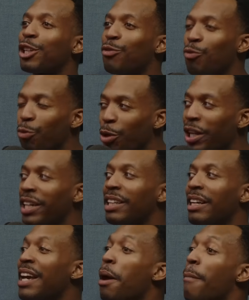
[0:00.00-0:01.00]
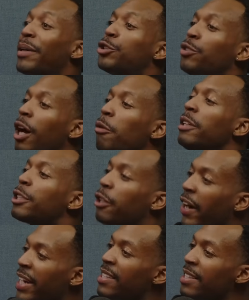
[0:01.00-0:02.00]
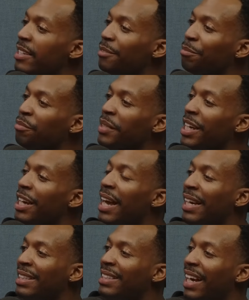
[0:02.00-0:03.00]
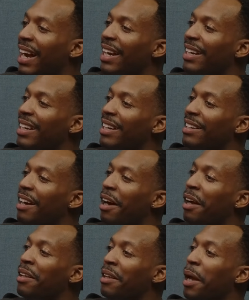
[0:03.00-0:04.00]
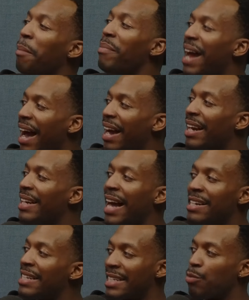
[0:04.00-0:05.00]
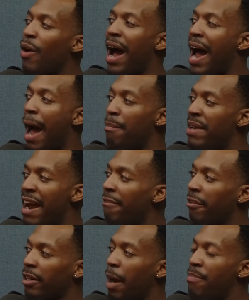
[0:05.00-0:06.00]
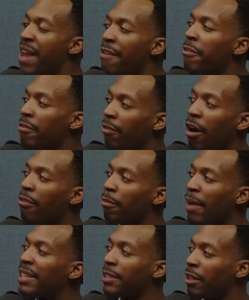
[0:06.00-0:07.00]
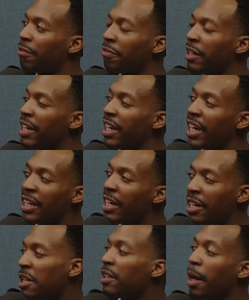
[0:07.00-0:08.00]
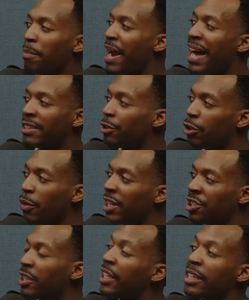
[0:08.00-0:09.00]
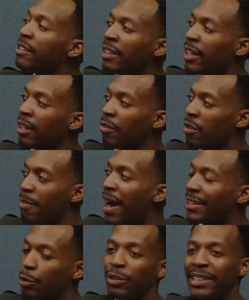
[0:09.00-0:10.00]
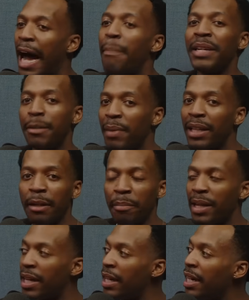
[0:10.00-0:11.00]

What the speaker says: really, but you know what's crazy? Is that alumni, this is why I'm never involving myself in an alumni situation, anything with my high school. Stop emailing me,